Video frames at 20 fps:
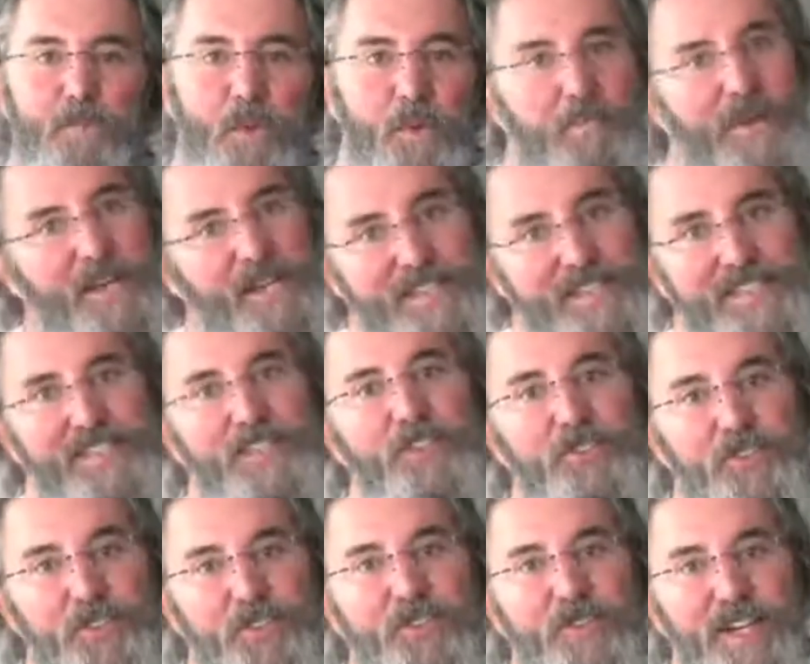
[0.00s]
But you still
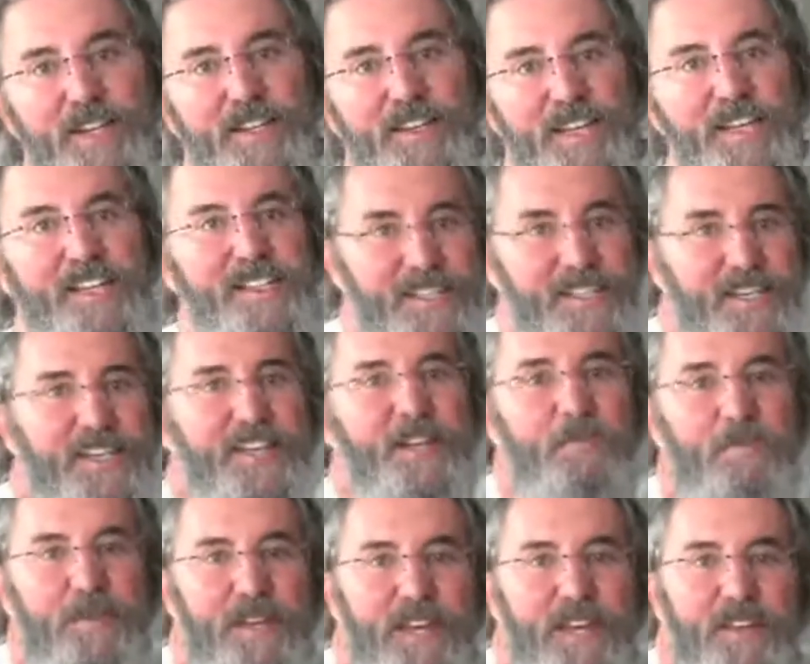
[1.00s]
do need things. You need a
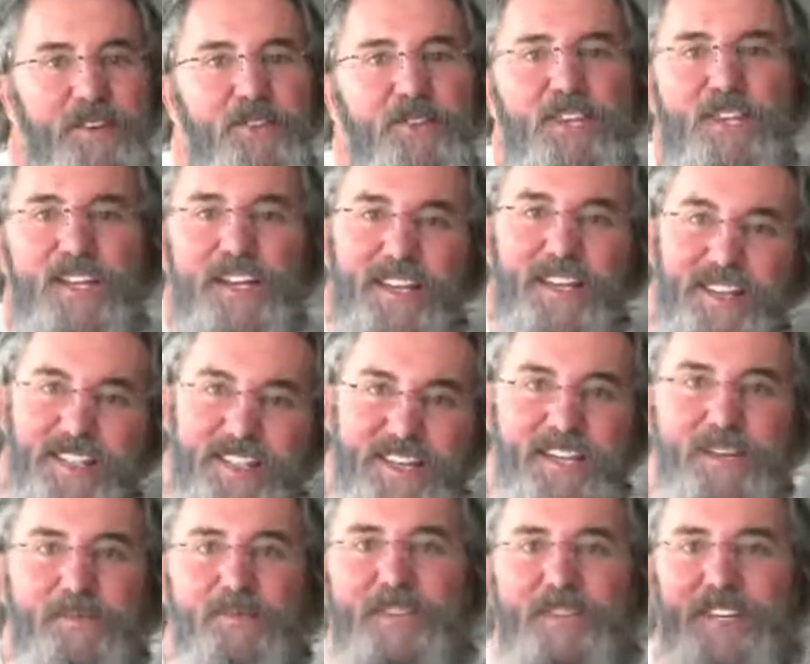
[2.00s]
piano, you need a
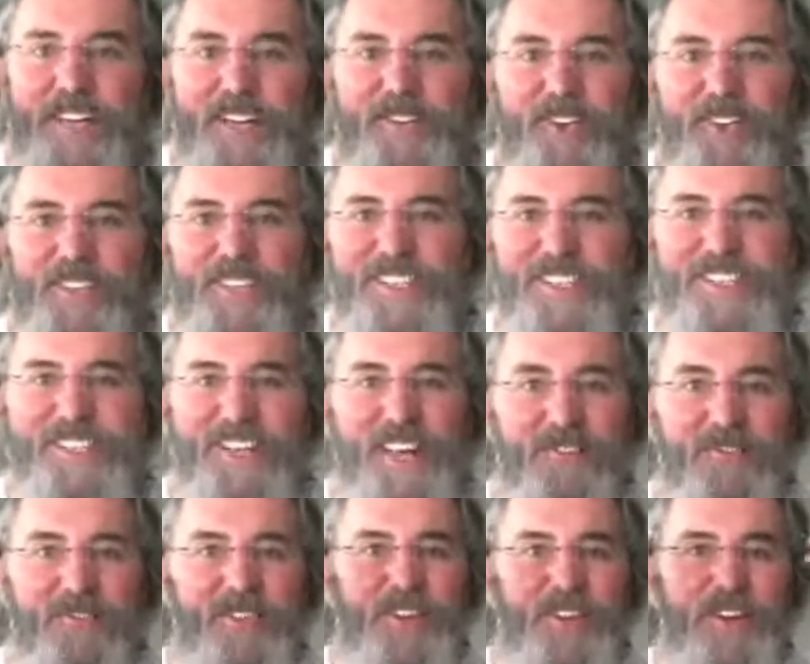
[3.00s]
team, you need all this
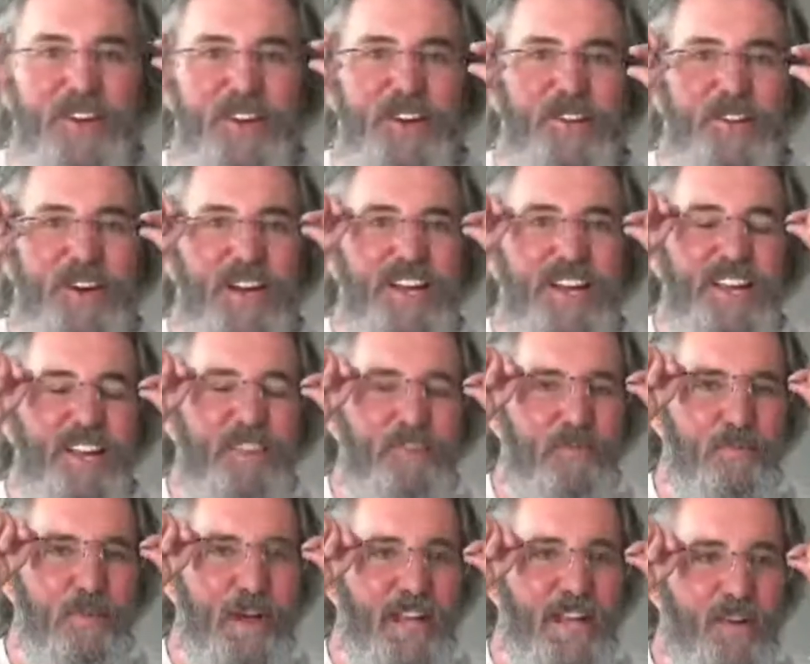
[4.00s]
stuff, right? If
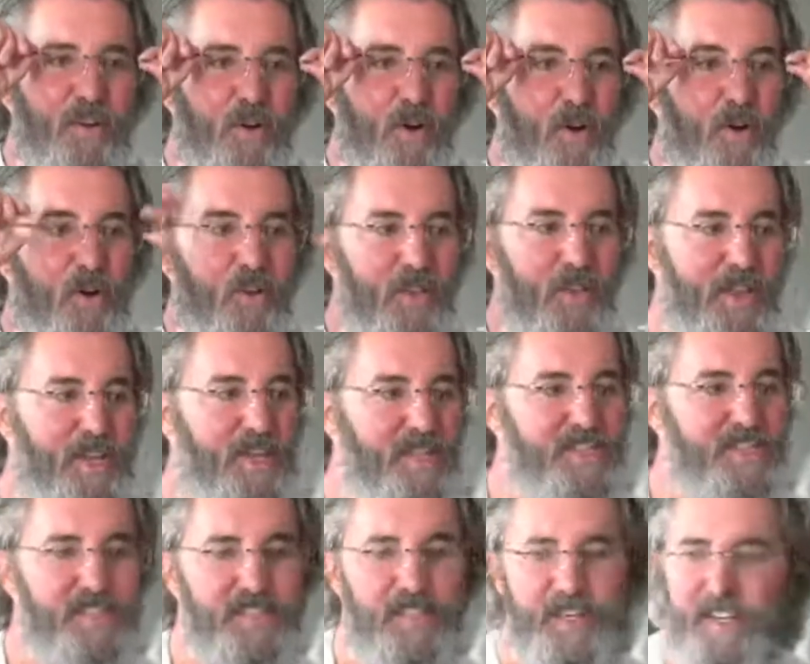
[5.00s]
my goal
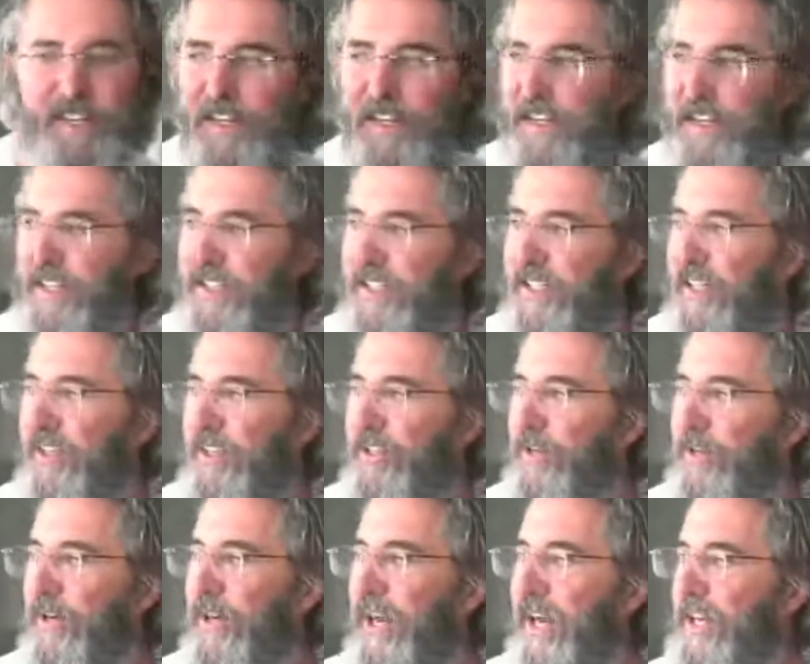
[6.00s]
is to
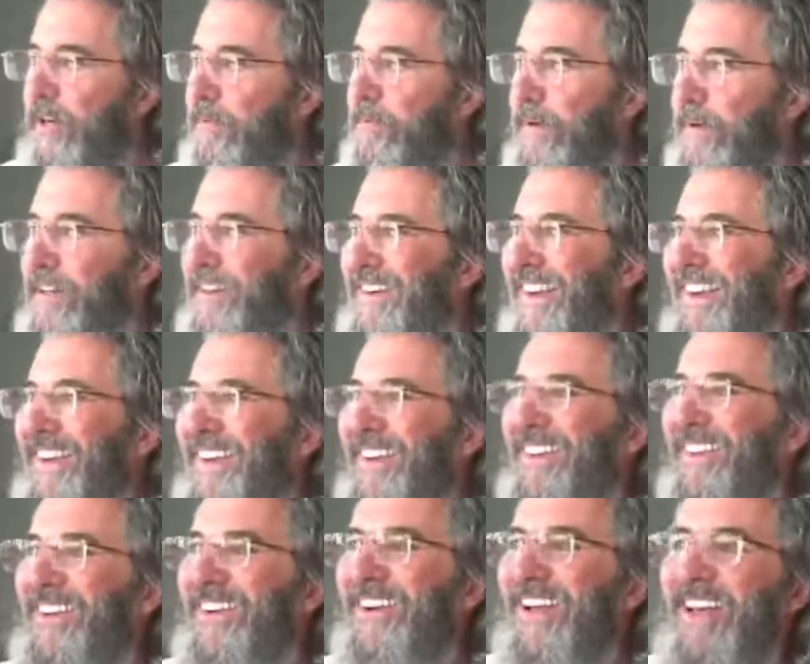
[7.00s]
create a
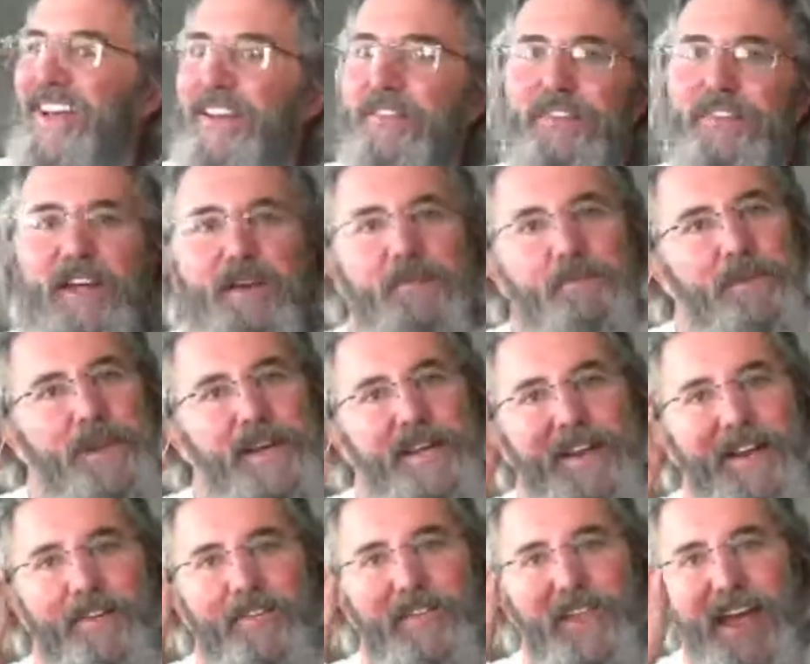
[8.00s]
particular kind of company,
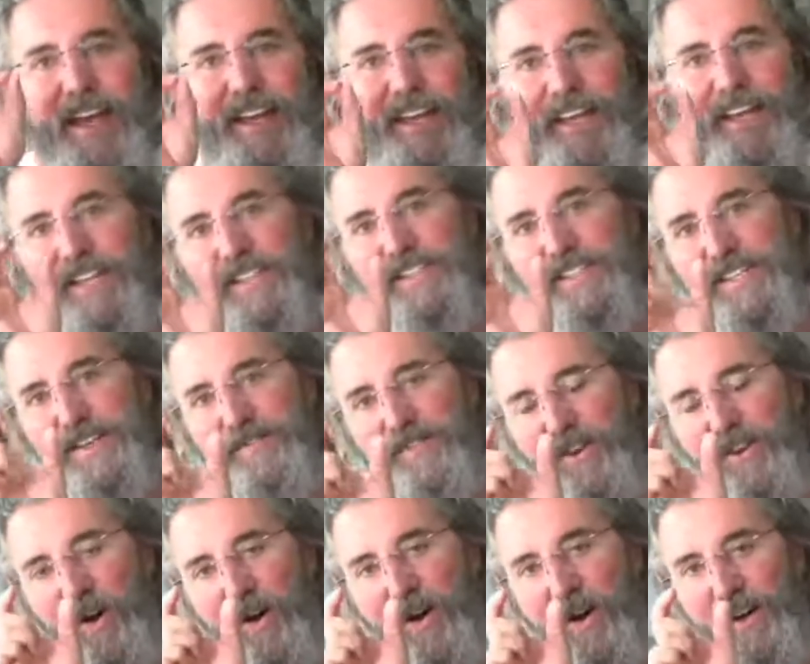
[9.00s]
now that gets
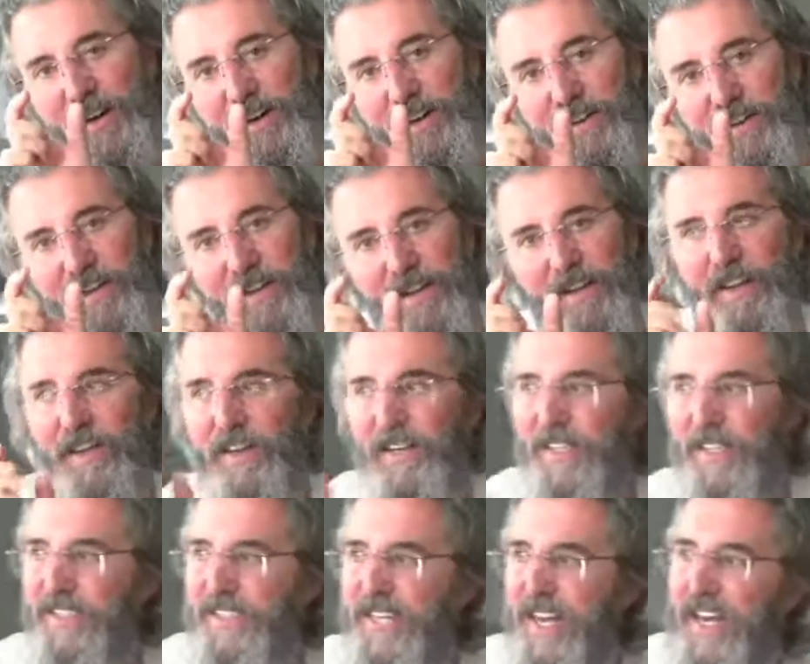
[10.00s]
even harder,
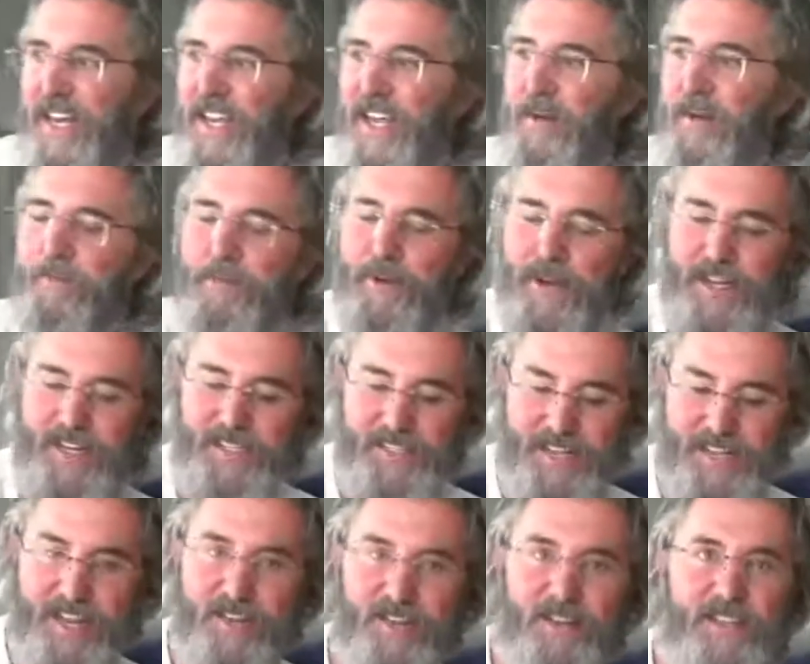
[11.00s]
because then I got to break it
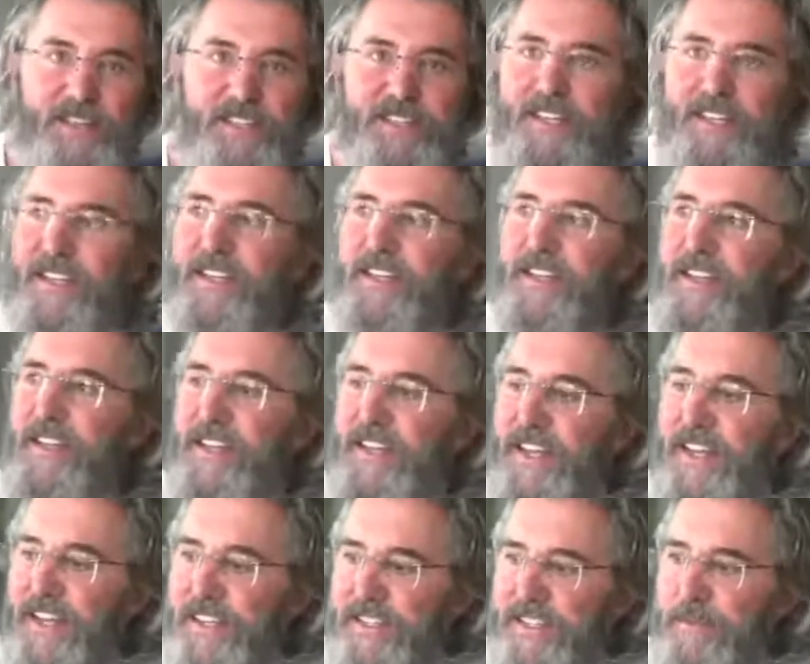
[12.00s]
down into
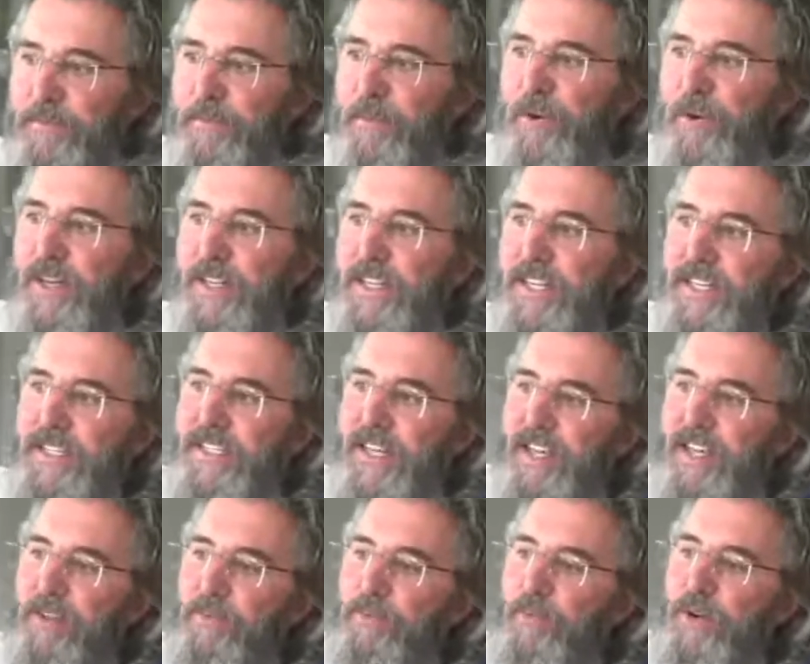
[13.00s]
more
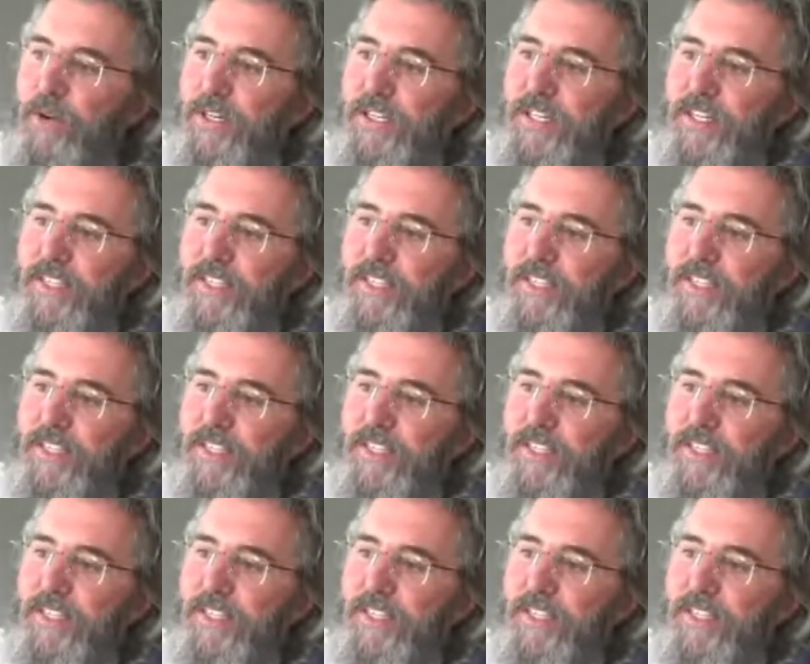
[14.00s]
detail, more